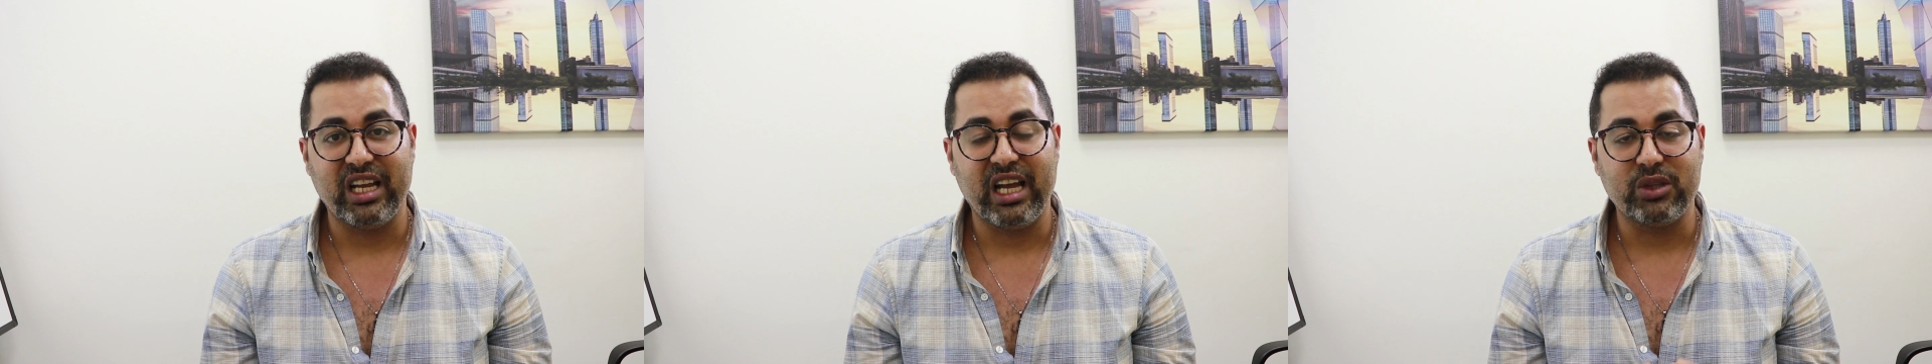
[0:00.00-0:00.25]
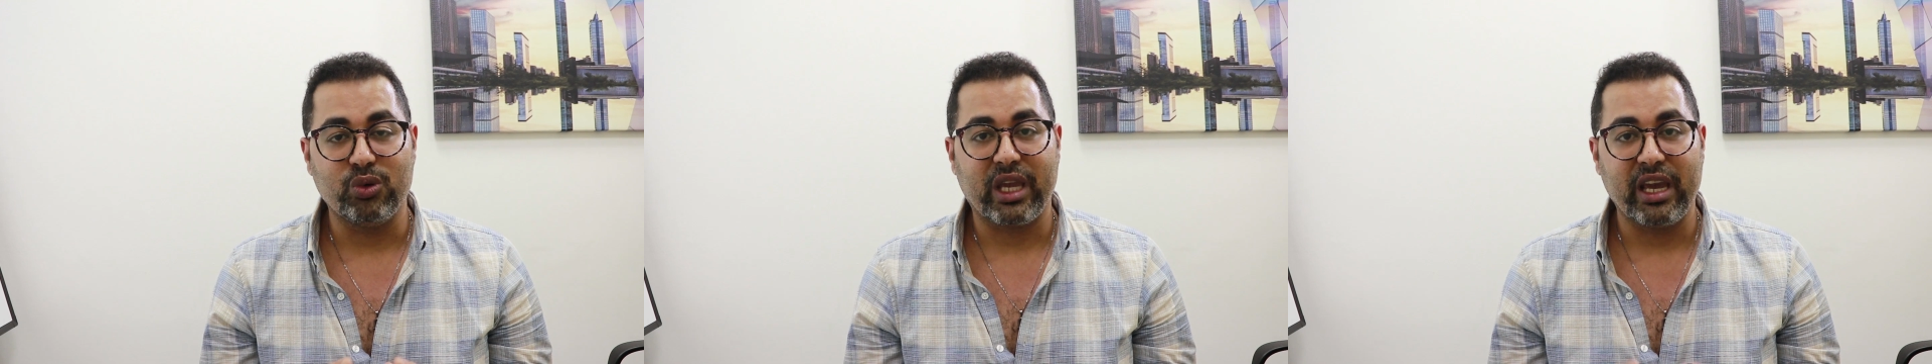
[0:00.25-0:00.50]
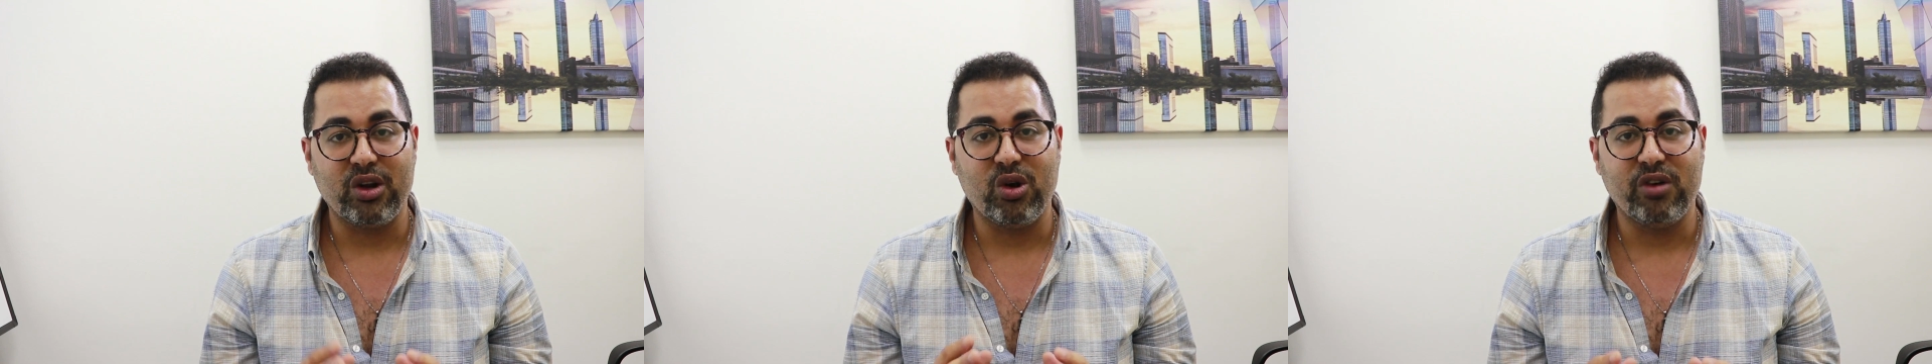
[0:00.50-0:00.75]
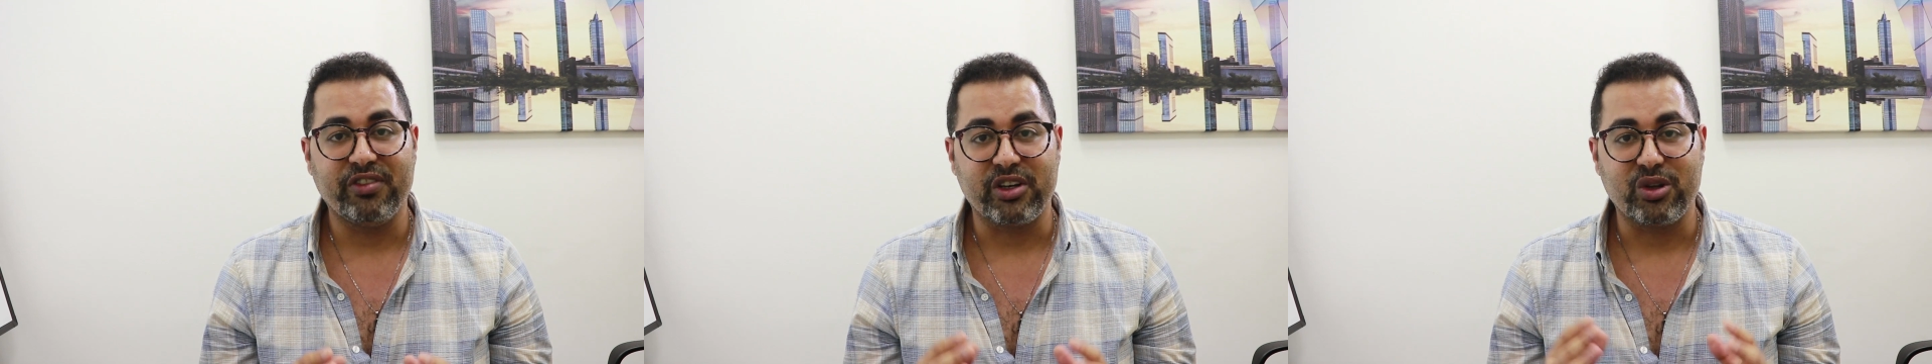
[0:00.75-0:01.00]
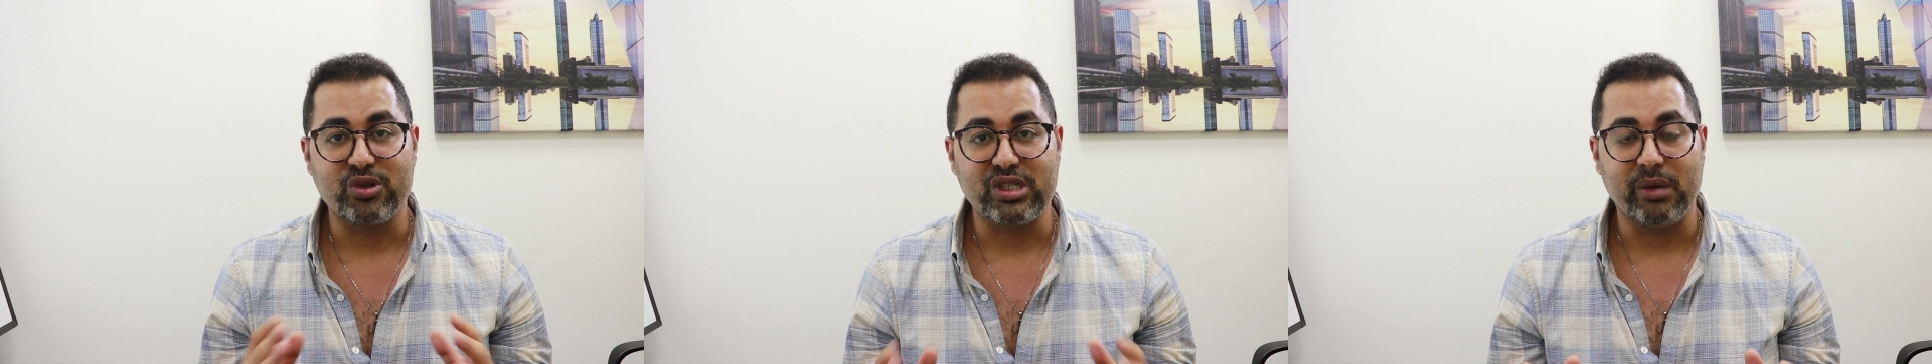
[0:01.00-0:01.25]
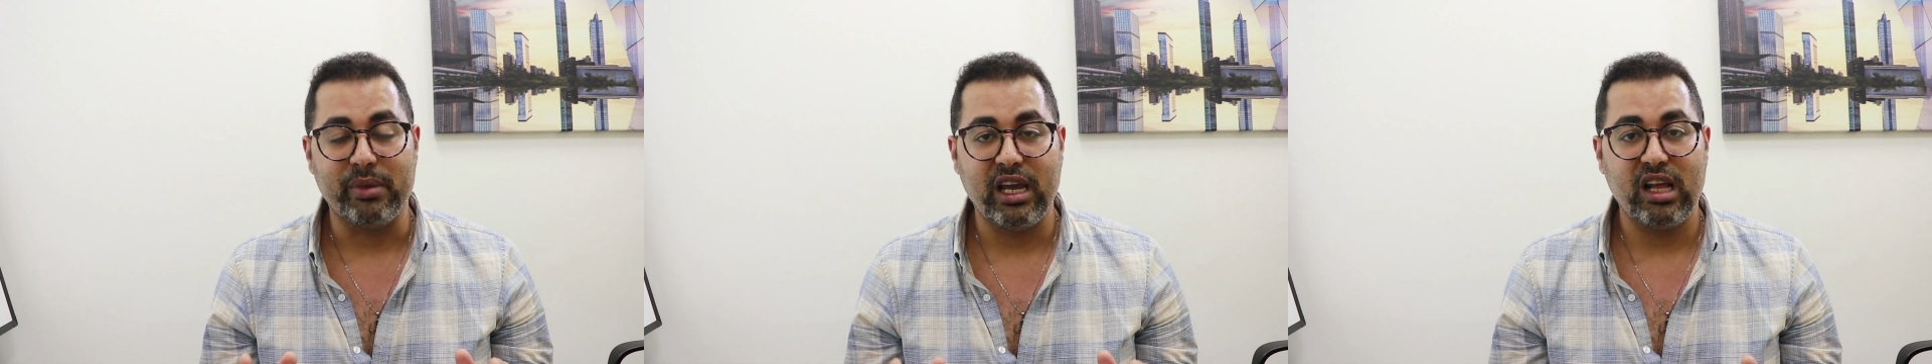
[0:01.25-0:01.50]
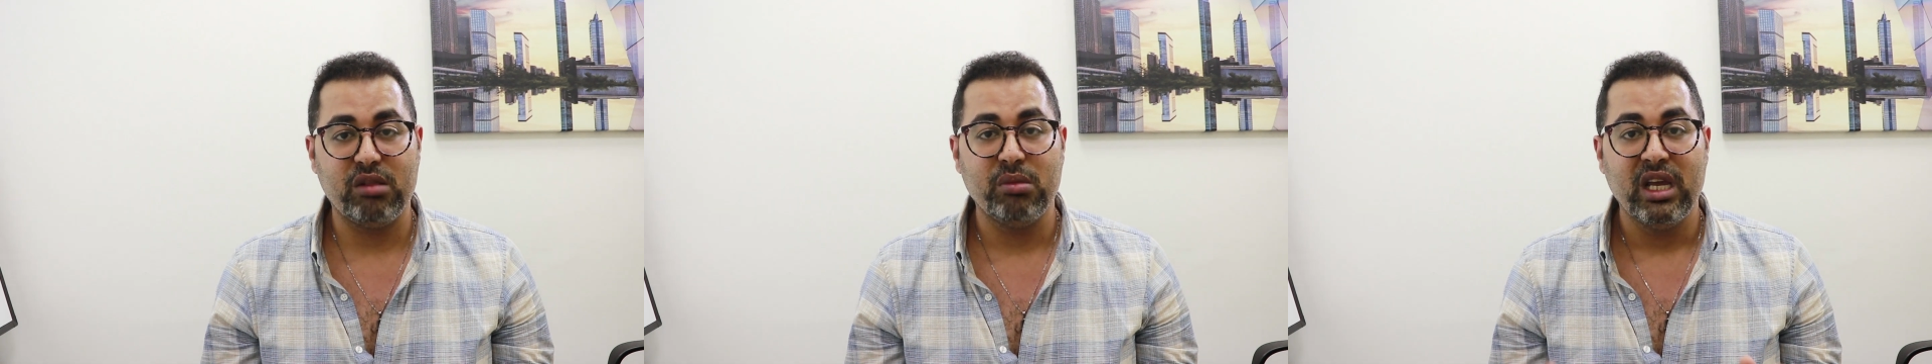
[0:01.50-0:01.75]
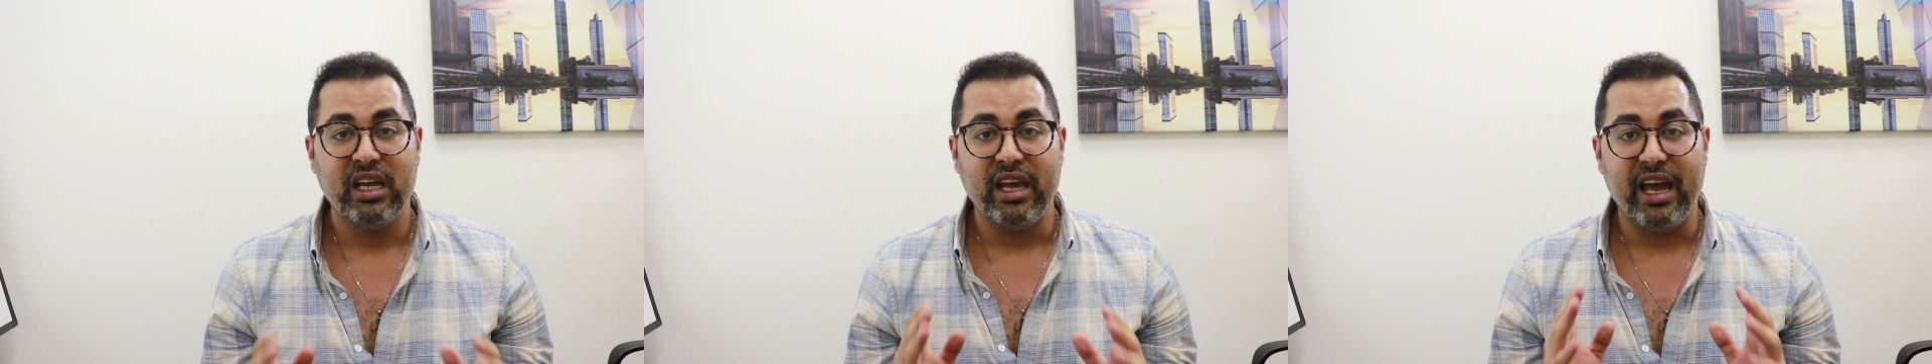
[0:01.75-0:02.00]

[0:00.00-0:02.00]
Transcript: and we can offer you some help.